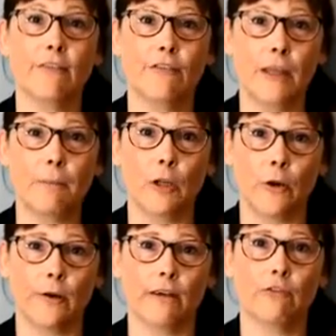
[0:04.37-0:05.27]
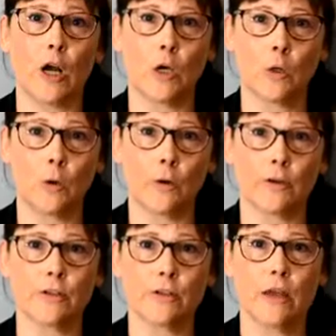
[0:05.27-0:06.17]
in flipped learning for our
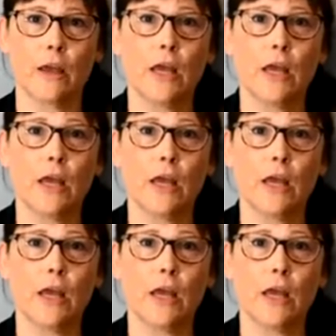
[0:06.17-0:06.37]
course.